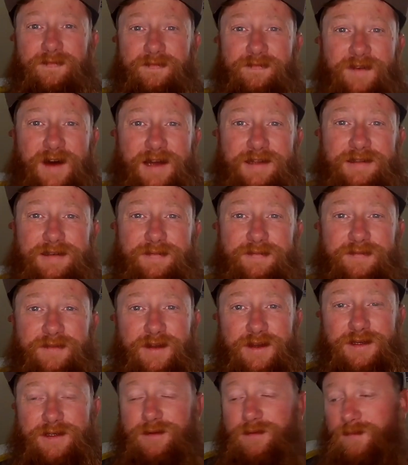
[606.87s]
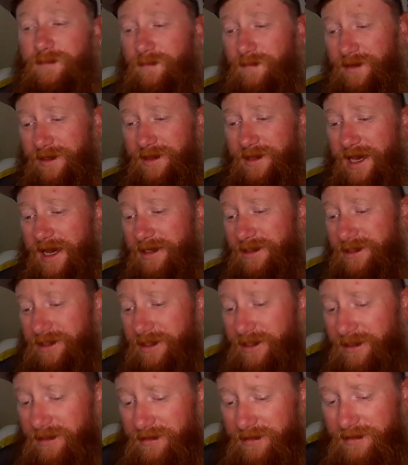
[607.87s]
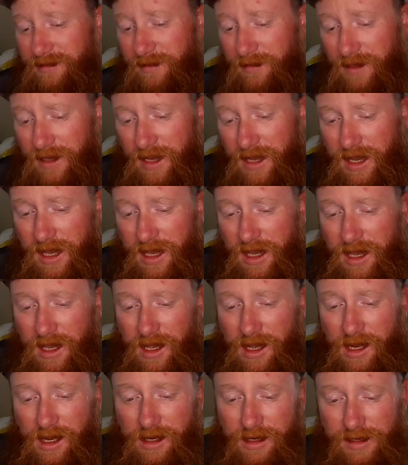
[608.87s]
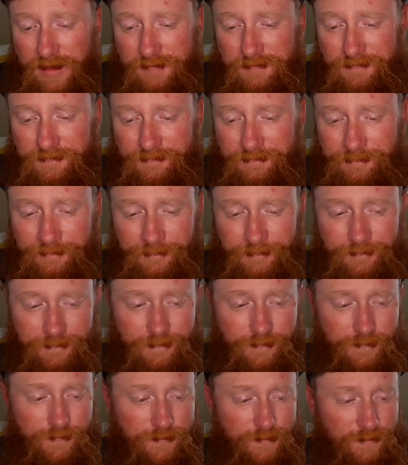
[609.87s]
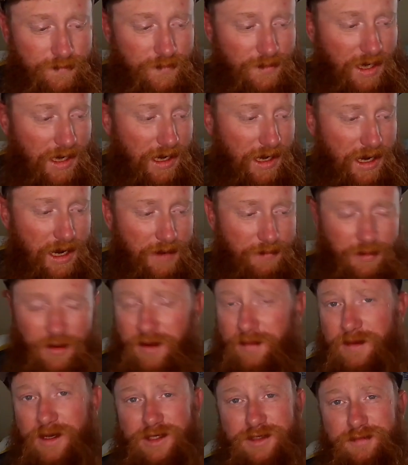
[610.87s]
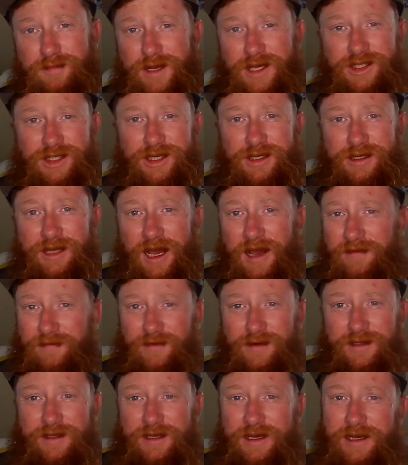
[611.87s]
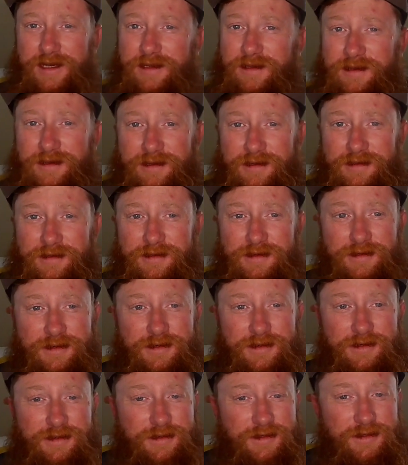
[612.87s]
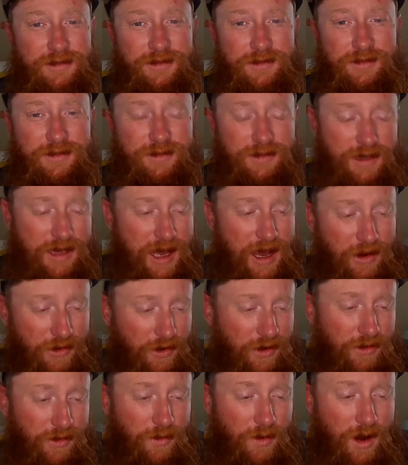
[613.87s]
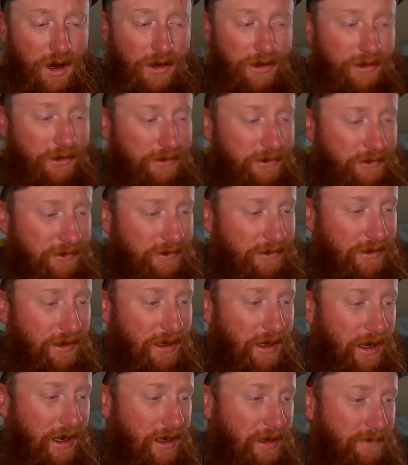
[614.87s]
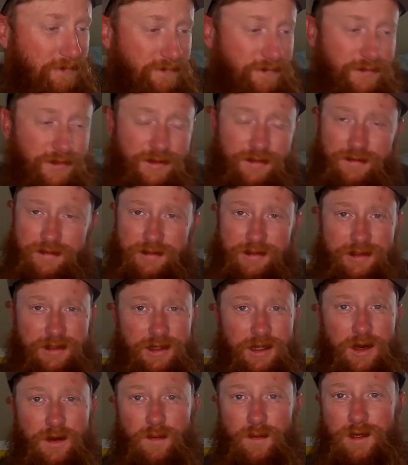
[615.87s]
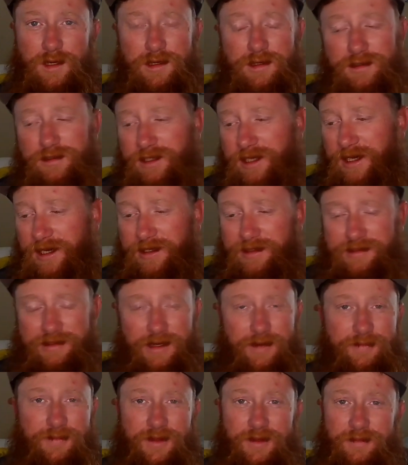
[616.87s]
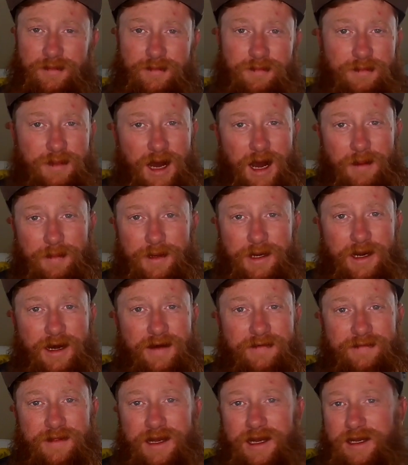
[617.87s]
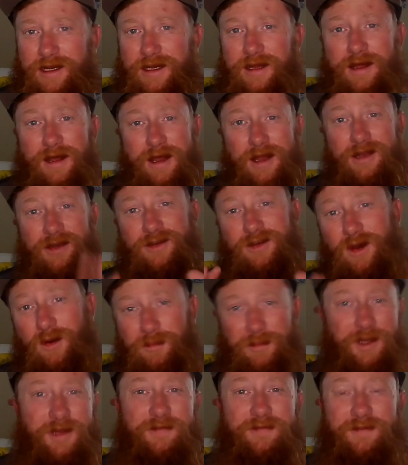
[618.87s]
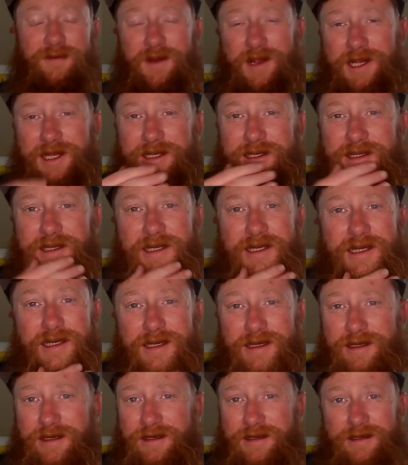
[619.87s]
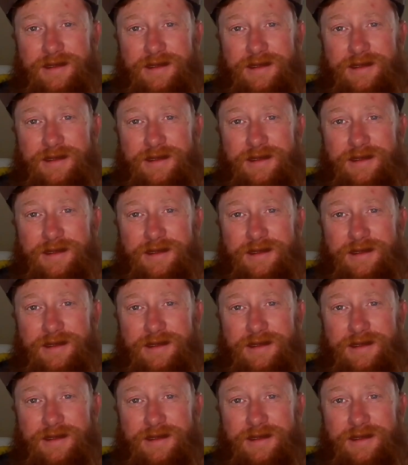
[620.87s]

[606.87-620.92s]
find some fish with that jig. So I pretty much mentioned everything out on the water. Slow reel, you hit something, pop it off that. Don't be afraid to get it